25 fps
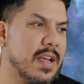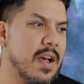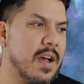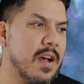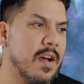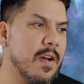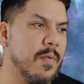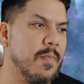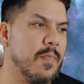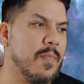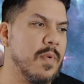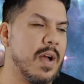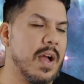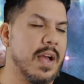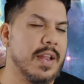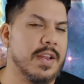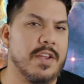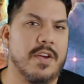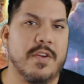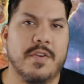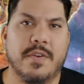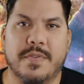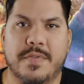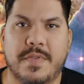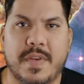I
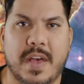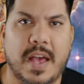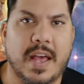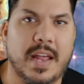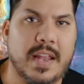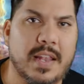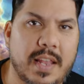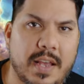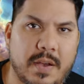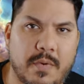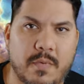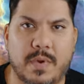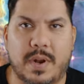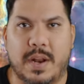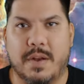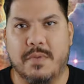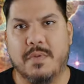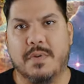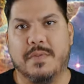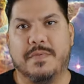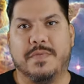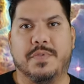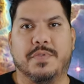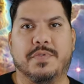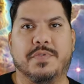noted that like when I
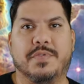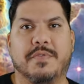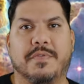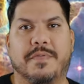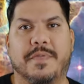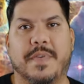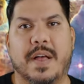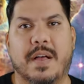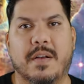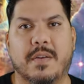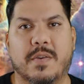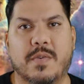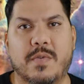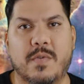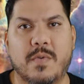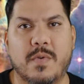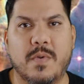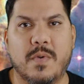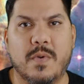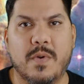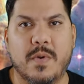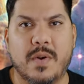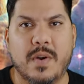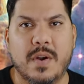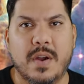reviewed the
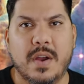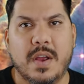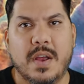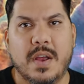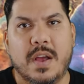Falcor